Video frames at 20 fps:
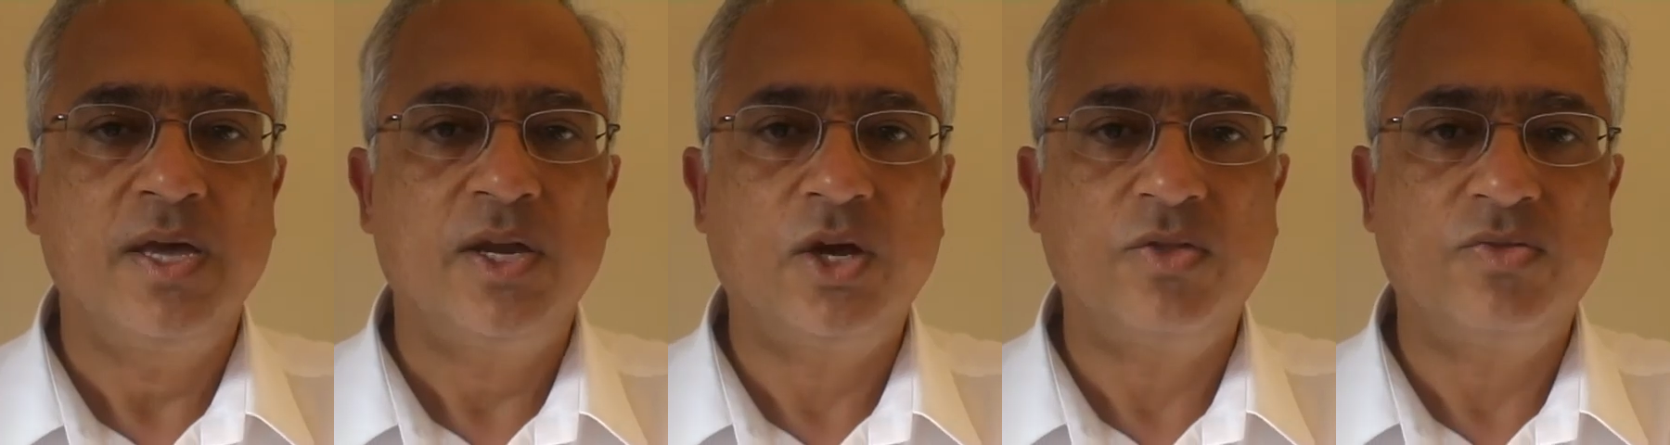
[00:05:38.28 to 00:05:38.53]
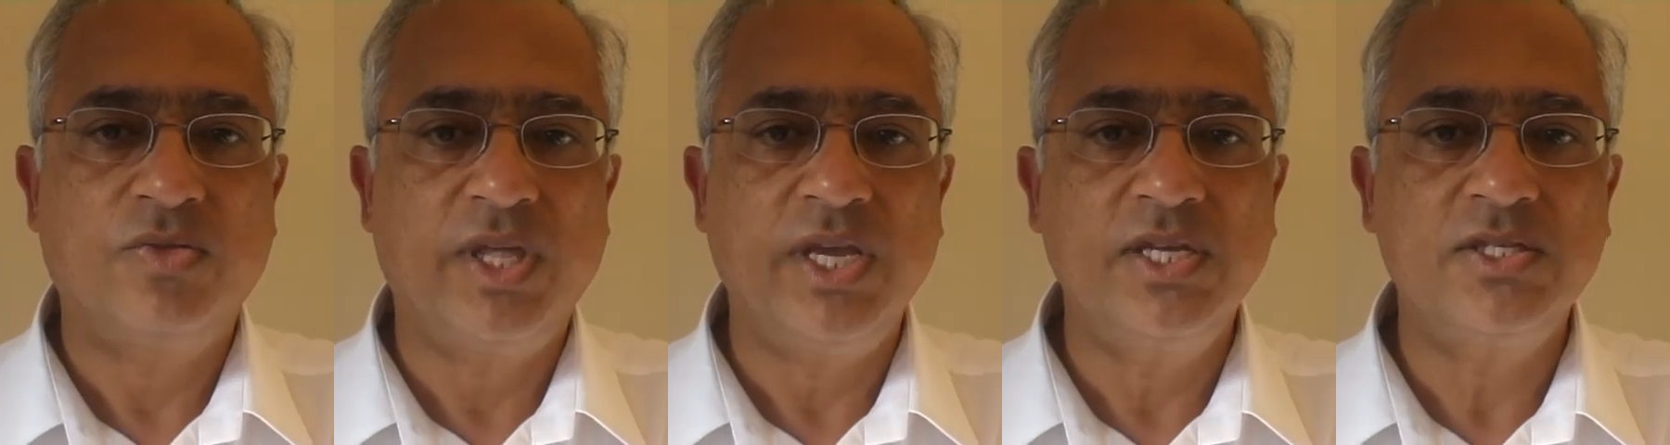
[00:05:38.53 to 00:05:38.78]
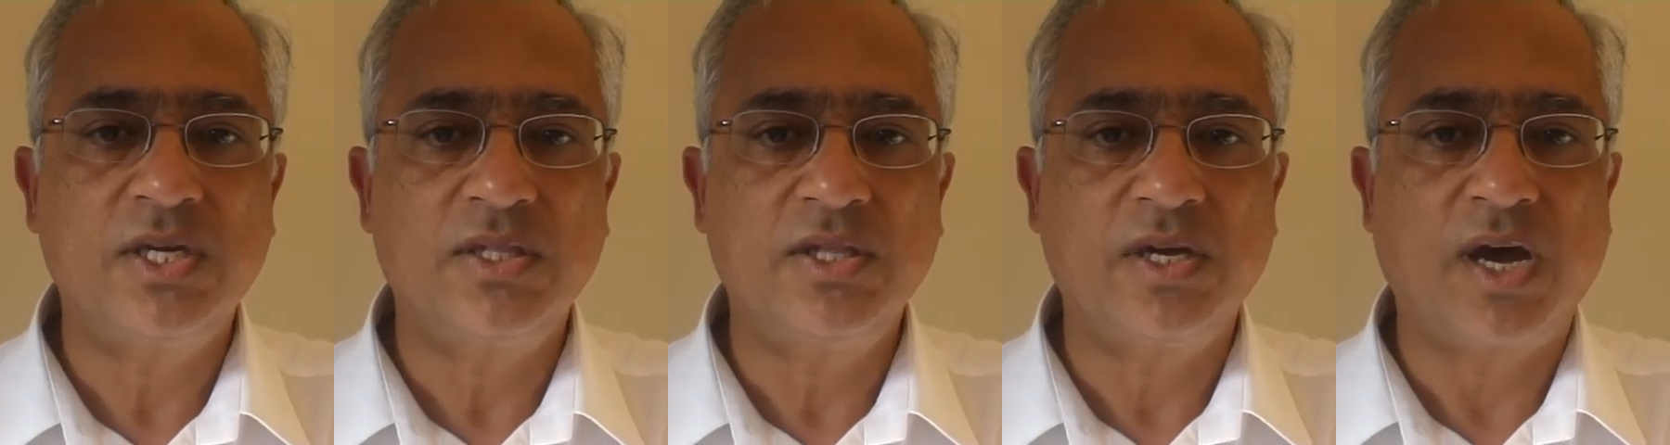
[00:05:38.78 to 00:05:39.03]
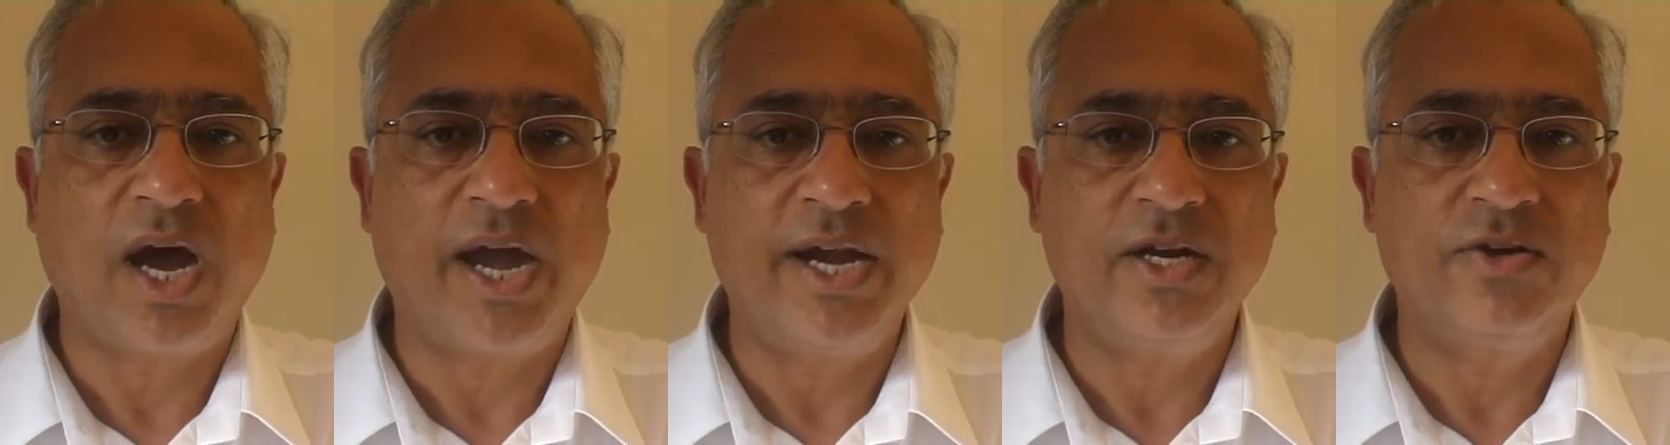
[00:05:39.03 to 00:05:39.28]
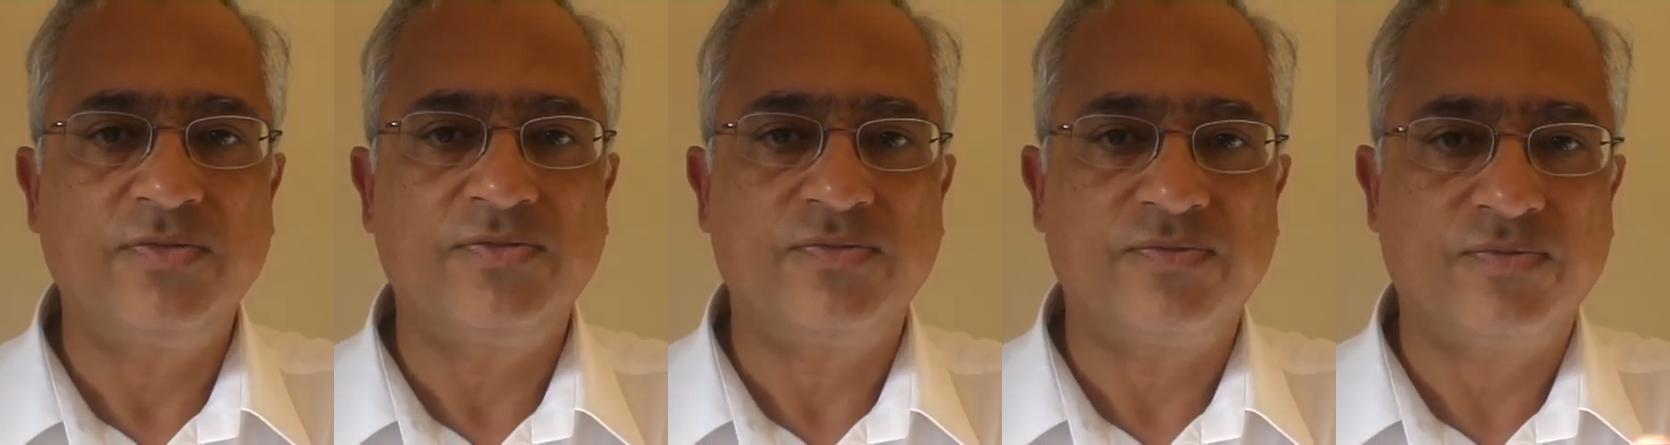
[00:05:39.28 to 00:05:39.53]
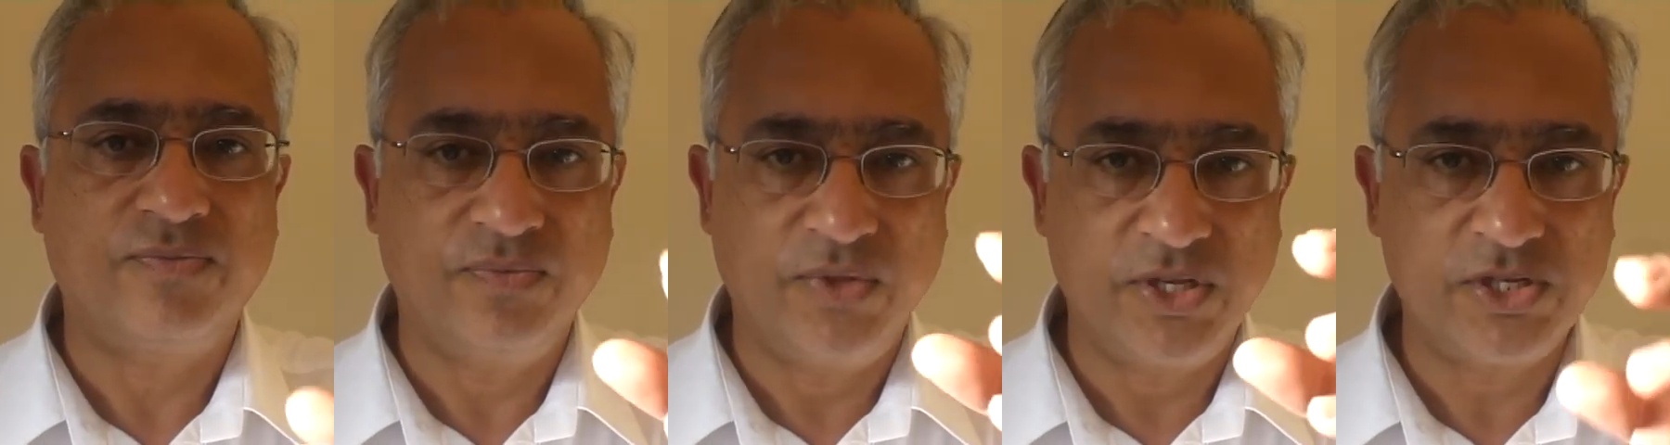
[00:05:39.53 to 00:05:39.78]
Now, this
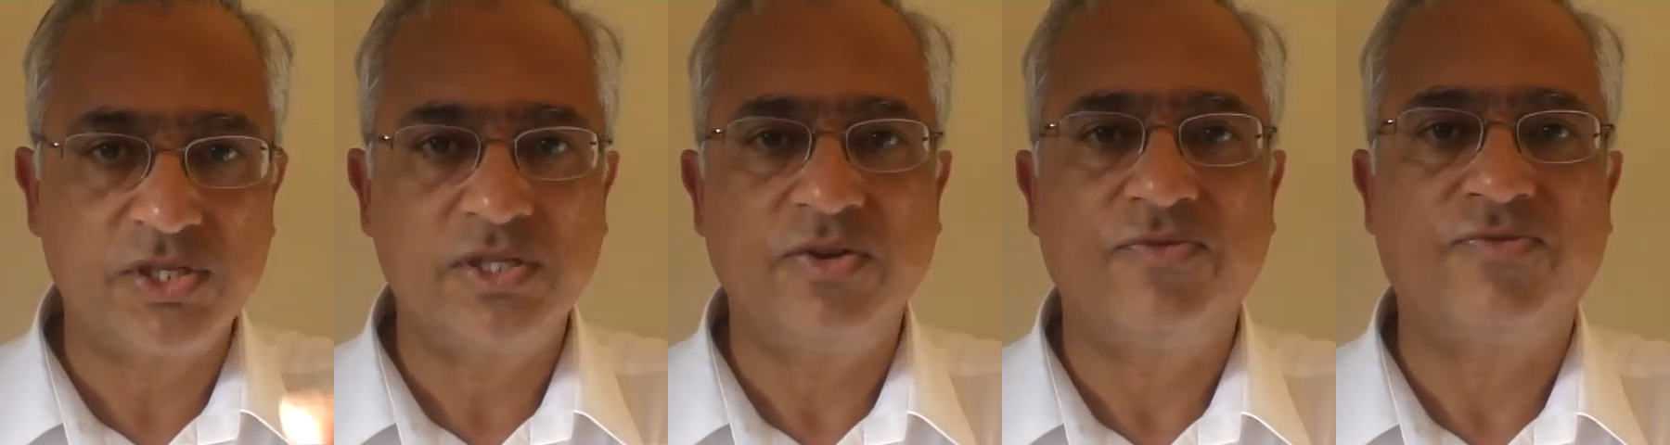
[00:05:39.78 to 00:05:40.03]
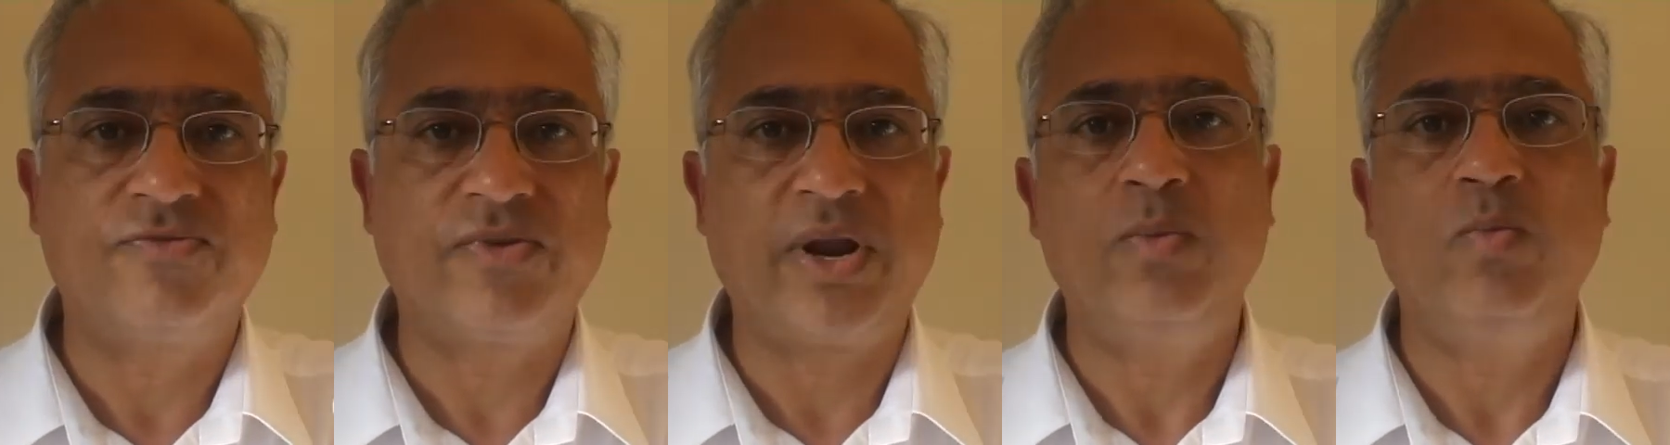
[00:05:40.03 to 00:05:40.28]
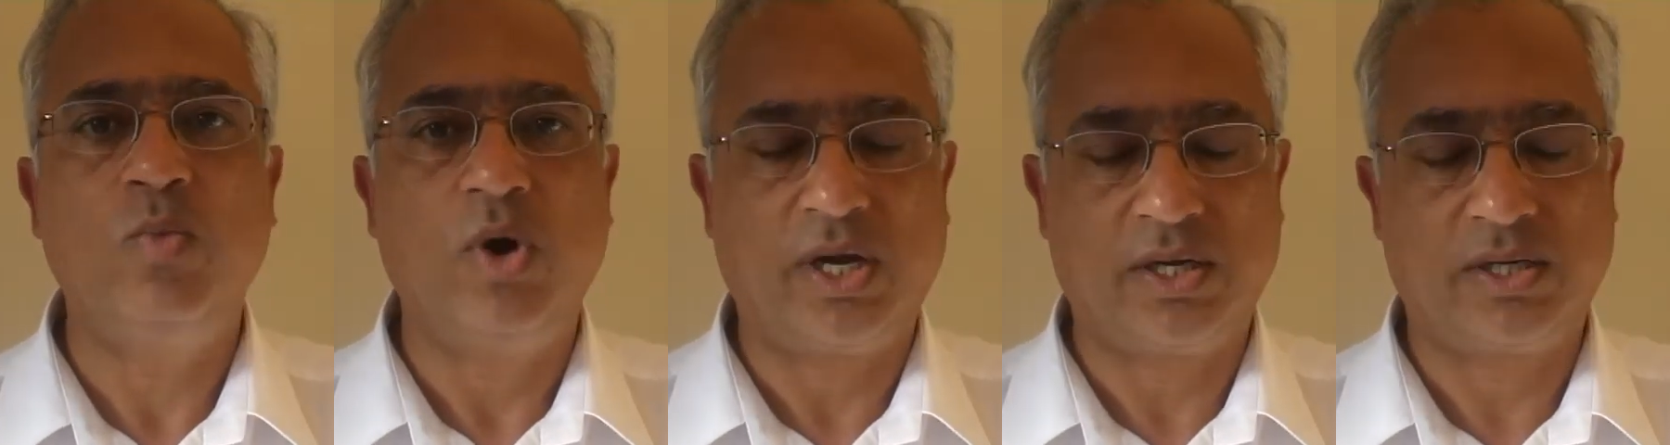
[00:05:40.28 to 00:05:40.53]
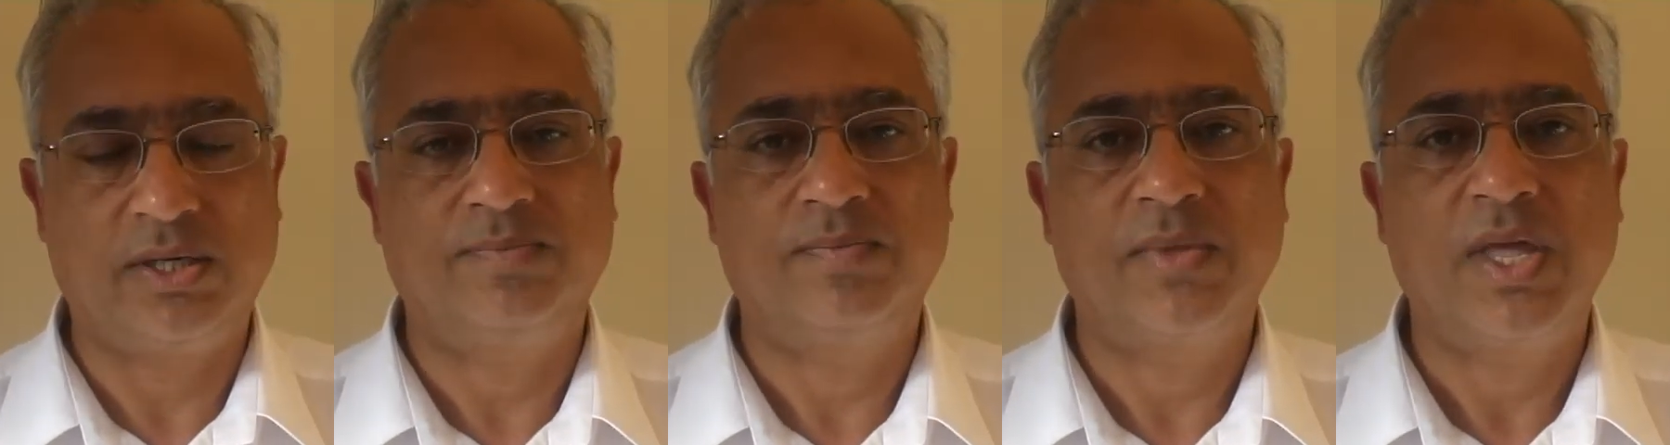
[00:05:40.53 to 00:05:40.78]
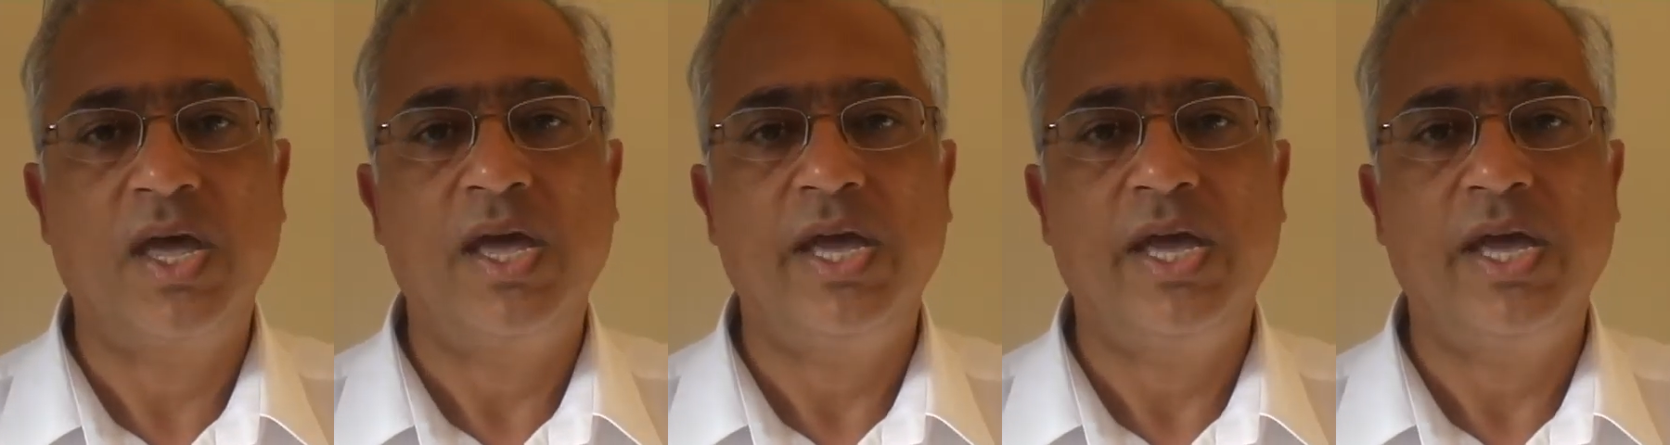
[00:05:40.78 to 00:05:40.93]
is the framework.